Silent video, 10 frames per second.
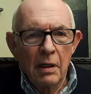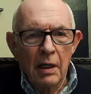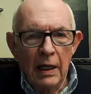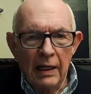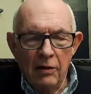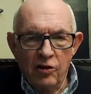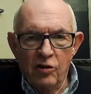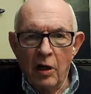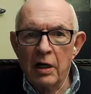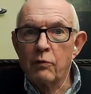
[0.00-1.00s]
and a
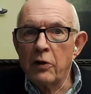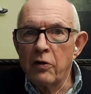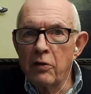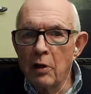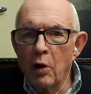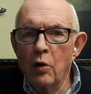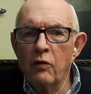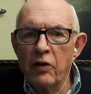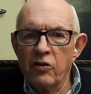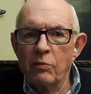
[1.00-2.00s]
stock with no
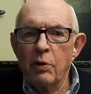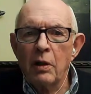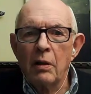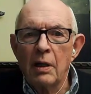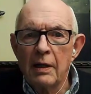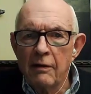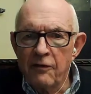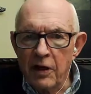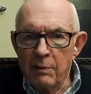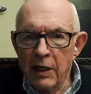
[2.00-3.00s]
visible
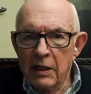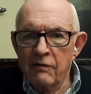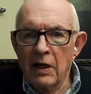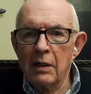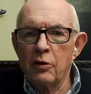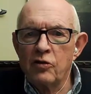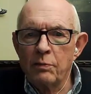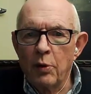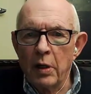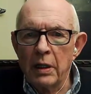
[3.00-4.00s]
fair market value
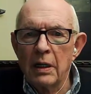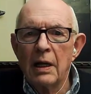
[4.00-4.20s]
support,